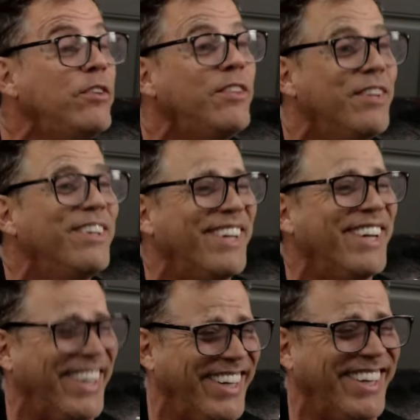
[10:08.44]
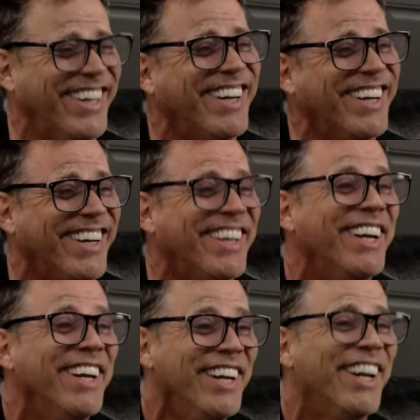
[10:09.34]
Right. I mean, I'm saying,
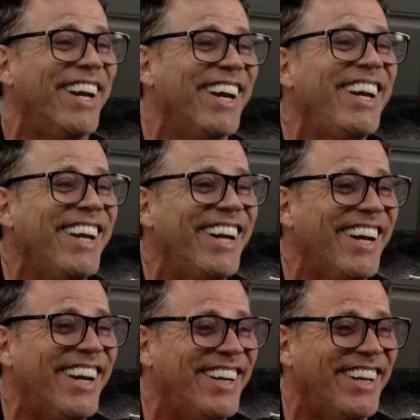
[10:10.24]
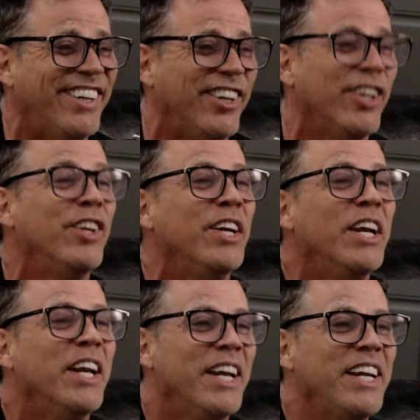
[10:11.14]
yeah. Please step up or Stephanie.
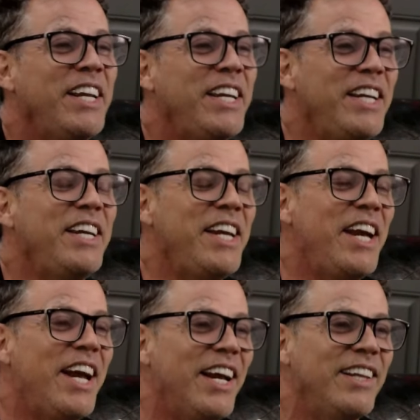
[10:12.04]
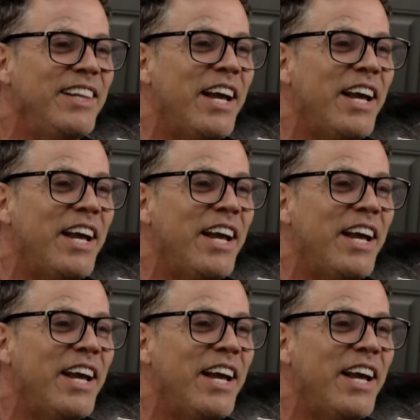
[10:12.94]
Oh, yeah, Stephanie.